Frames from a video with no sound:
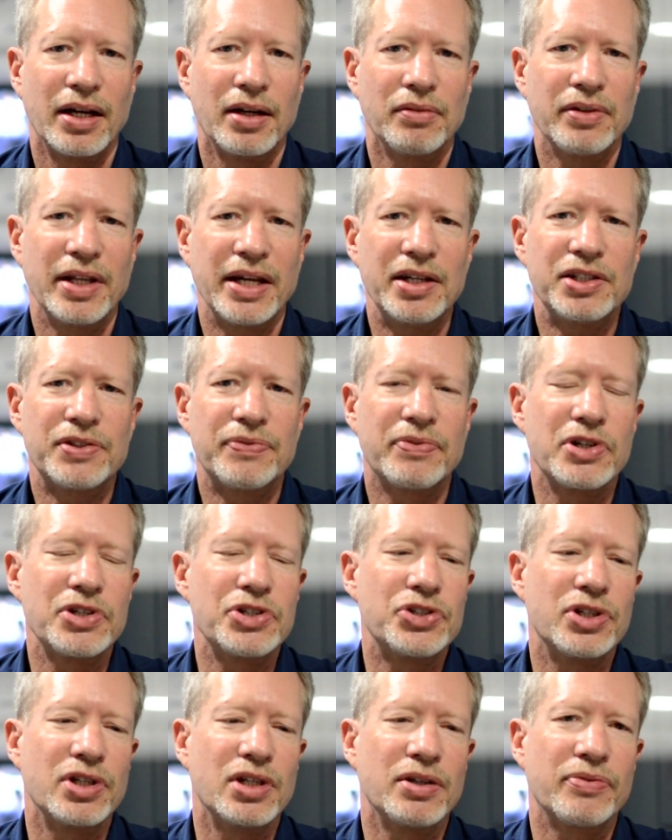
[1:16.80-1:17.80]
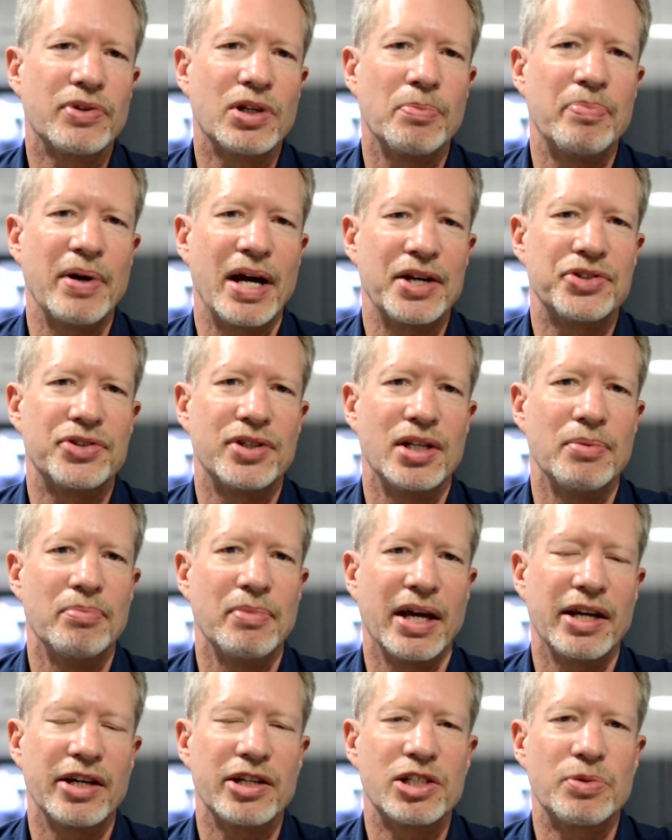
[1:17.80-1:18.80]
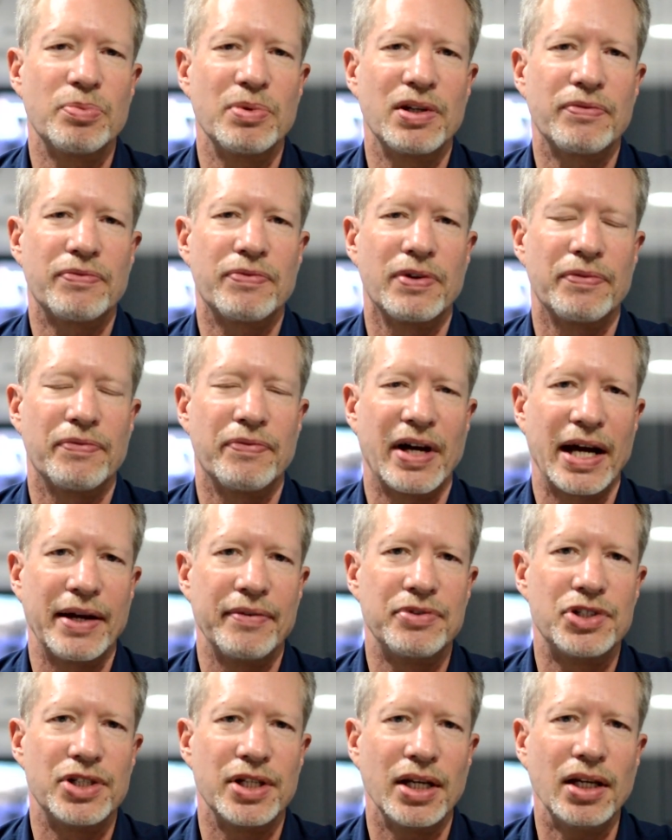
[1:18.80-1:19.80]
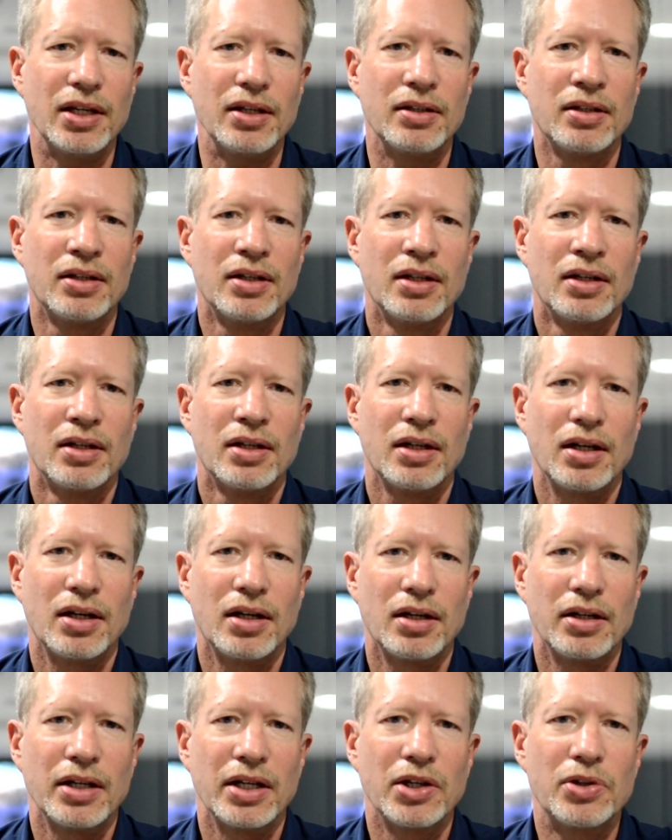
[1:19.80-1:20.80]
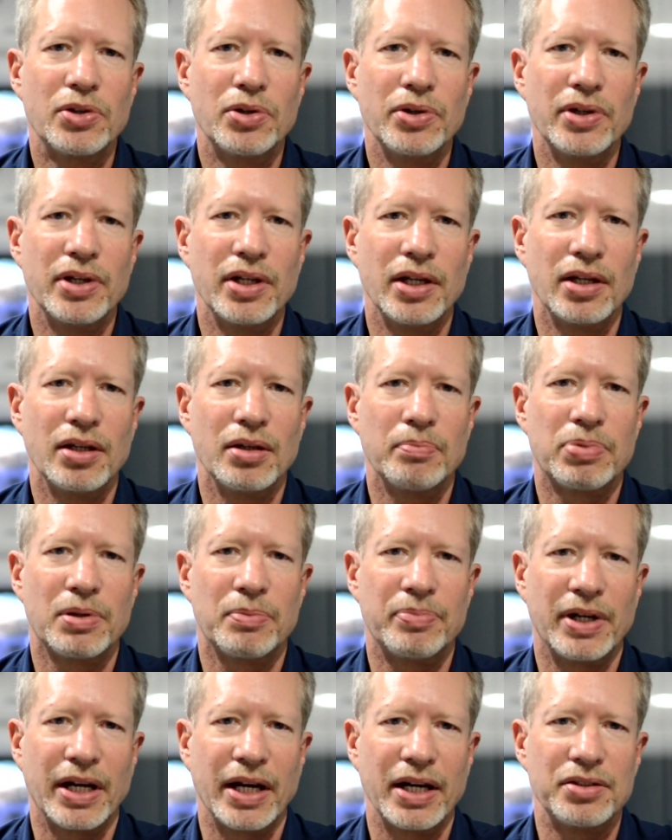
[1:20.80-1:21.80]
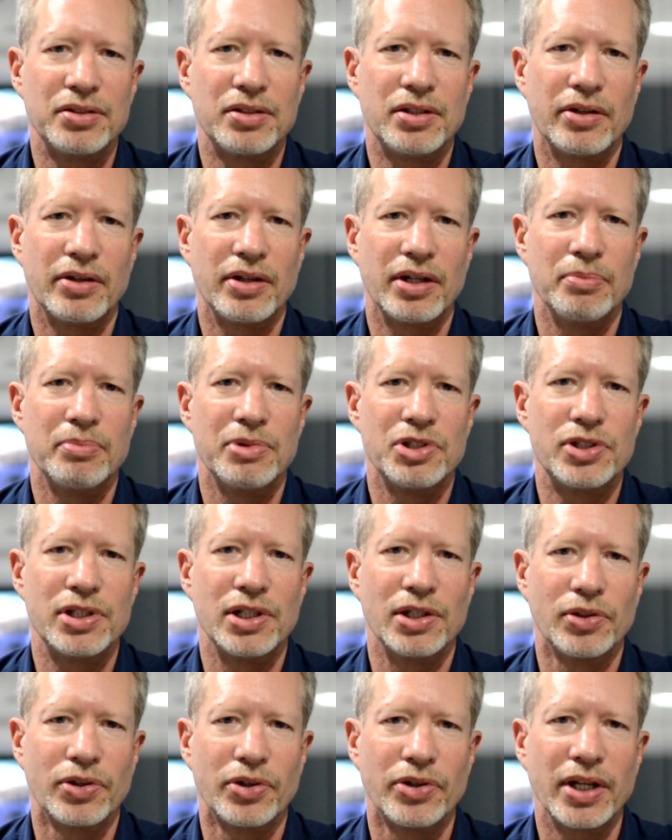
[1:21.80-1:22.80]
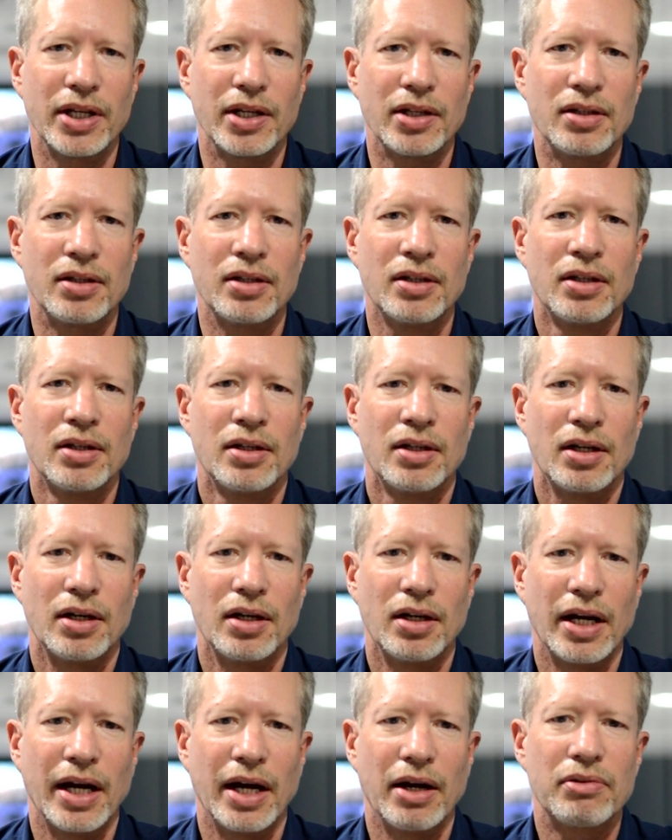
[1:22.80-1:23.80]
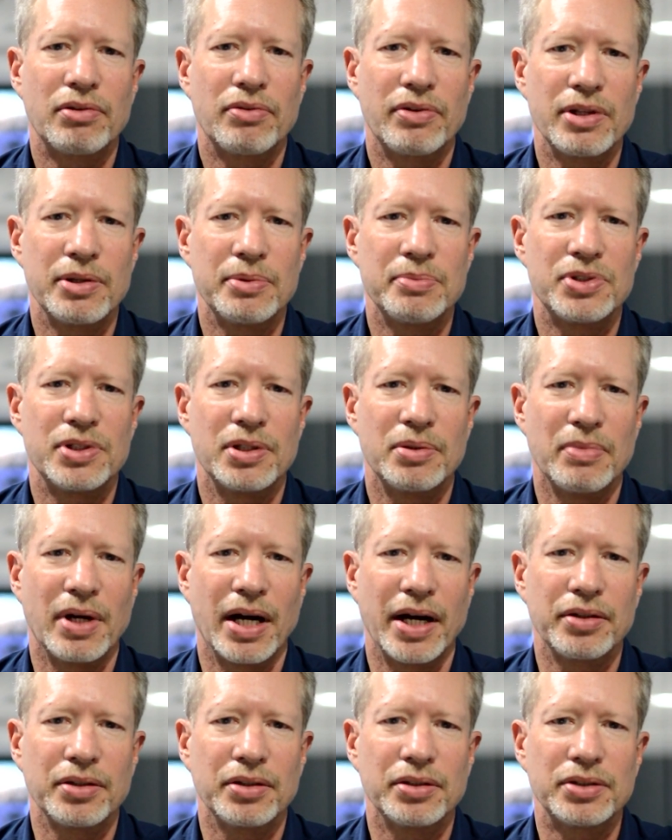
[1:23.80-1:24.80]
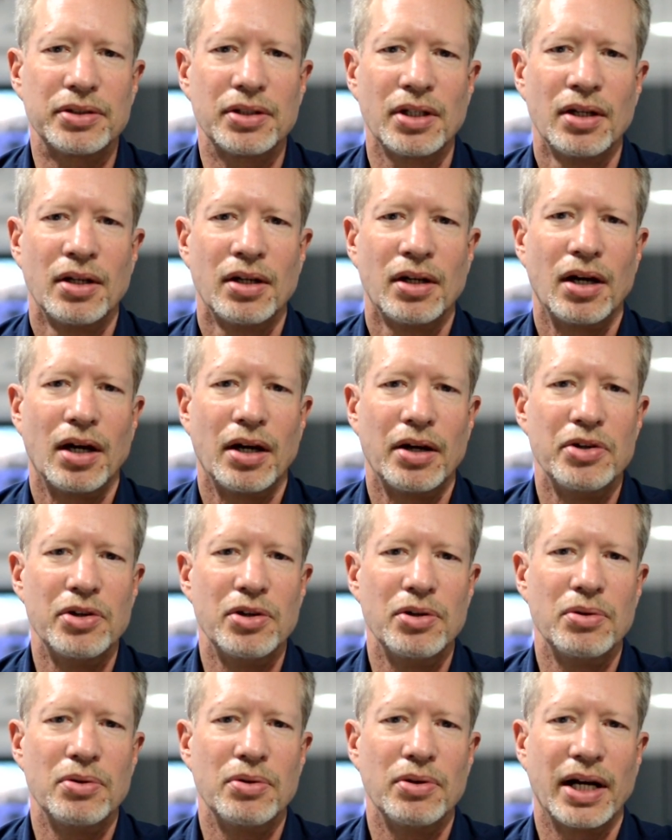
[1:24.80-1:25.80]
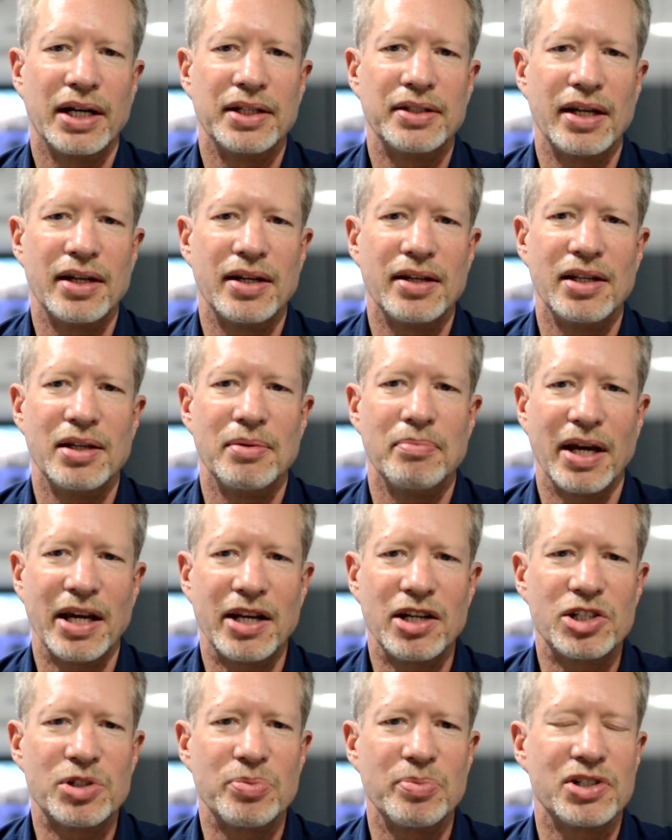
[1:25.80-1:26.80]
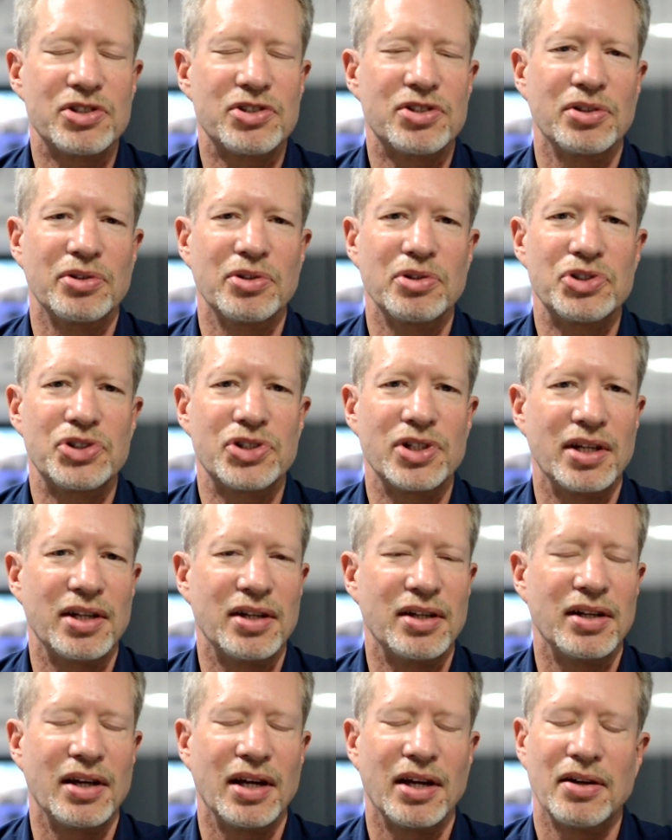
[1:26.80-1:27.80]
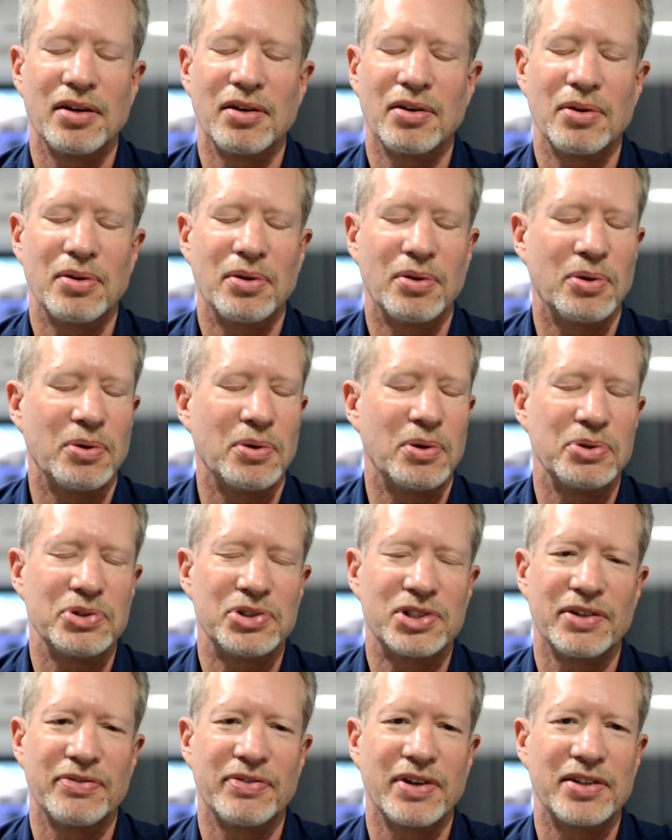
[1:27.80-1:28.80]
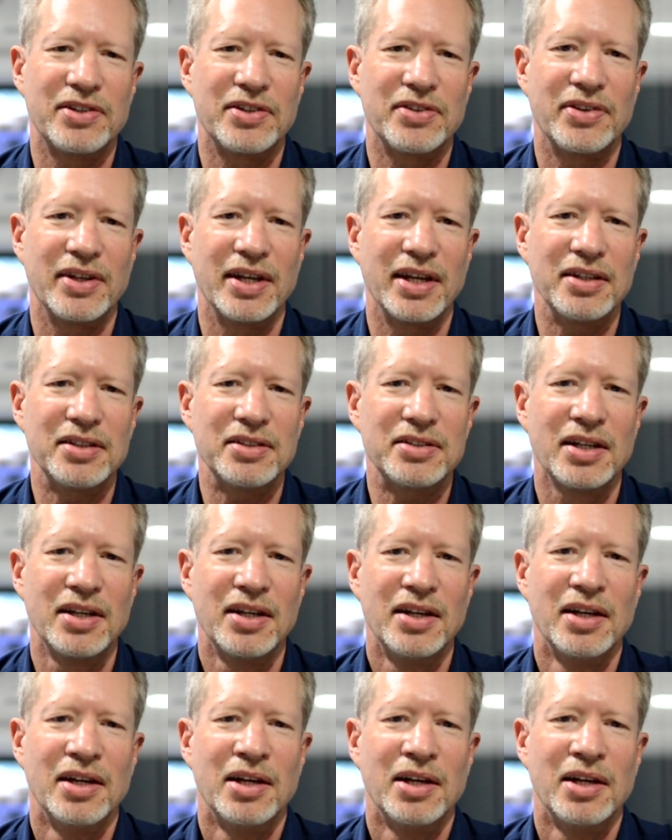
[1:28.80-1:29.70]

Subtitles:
and the latest version of capacity management for 5G, including proprietary machine learning algorithms and models, our new identity management solution, and a whole host of other things.